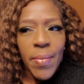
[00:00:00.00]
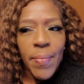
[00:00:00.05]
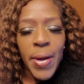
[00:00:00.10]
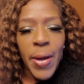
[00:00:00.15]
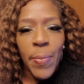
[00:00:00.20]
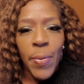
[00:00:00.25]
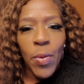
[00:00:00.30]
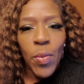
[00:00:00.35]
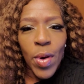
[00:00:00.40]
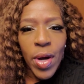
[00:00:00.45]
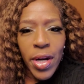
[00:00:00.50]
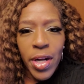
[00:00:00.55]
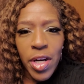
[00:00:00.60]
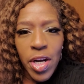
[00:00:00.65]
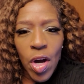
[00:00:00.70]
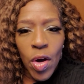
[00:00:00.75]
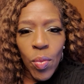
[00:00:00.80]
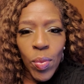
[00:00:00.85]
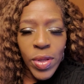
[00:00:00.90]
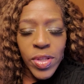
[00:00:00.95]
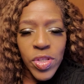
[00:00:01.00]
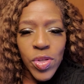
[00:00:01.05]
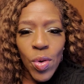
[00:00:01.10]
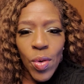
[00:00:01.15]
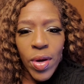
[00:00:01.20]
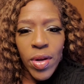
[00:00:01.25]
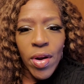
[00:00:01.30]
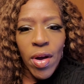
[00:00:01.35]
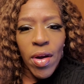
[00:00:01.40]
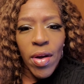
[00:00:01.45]
people want to know what's
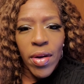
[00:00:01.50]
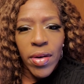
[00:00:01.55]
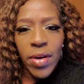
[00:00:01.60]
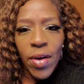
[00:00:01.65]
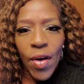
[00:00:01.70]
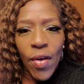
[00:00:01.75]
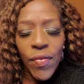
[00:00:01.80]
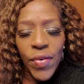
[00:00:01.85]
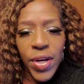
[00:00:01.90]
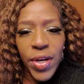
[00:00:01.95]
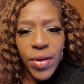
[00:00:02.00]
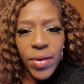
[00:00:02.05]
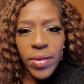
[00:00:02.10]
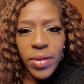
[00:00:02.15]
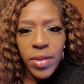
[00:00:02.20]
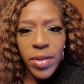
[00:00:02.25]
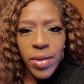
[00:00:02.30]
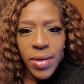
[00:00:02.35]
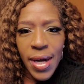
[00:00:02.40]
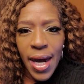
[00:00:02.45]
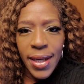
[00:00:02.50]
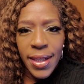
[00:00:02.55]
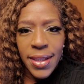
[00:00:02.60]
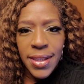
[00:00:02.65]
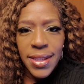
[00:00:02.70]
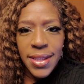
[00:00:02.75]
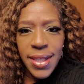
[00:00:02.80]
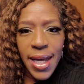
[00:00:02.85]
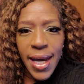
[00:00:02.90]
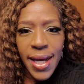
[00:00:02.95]
going on over here in the
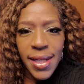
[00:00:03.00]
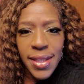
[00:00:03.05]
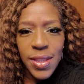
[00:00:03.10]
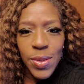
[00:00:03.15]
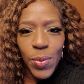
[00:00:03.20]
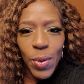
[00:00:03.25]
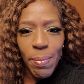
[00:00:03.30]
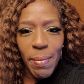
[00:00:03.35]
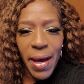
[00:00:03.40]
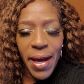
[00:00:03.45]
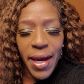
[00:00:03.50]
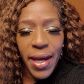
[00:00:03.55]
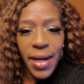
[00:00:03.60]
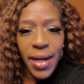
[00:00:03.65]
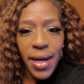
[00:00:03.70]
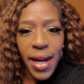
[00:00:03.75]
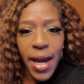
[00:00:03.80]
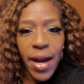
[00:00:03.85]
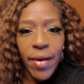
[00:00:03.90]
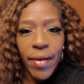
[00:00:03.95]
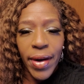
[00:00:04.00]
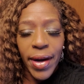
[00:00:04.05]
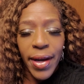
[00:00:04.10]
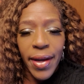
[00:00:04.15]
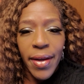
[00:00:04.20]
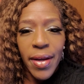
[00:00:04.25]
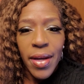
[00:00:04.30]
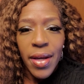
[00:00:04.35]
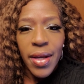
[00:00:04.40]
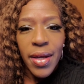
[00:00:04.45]
United States with Meghan and
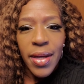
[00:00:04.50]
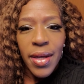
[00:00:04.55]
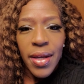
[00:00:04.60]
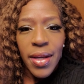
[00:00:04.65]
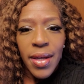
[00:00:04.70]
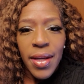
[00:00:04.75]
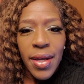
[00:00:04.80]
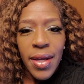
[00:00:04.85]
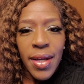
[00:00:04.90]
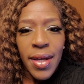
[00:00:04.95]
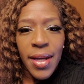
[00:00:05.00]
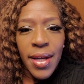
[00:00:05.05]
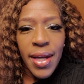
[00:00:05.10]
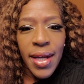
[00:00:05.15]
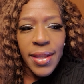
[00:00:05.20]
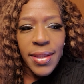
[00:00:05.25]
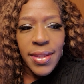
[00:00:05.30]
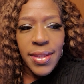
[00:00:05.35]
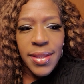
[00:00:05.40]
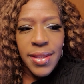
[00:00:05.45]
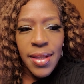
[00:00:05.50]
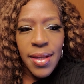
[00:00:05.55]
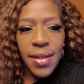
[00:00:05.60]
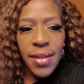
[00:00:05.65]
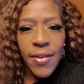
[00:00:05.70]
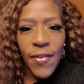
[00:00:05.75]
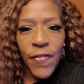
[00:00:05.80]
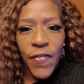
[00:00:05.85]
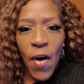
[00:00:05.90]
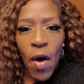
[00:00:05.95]
Harry. It's
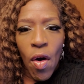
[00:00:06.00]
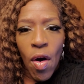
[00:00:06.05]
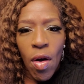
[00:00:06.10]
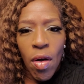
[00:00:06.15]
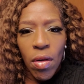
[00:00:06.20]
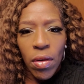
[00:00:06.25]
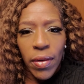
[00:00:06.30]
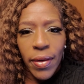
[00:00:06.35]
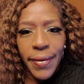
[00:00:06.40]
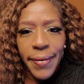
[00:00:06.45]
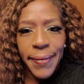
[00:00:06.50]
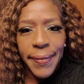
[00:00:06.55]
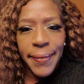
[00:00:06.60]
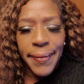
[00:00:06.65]
the fall.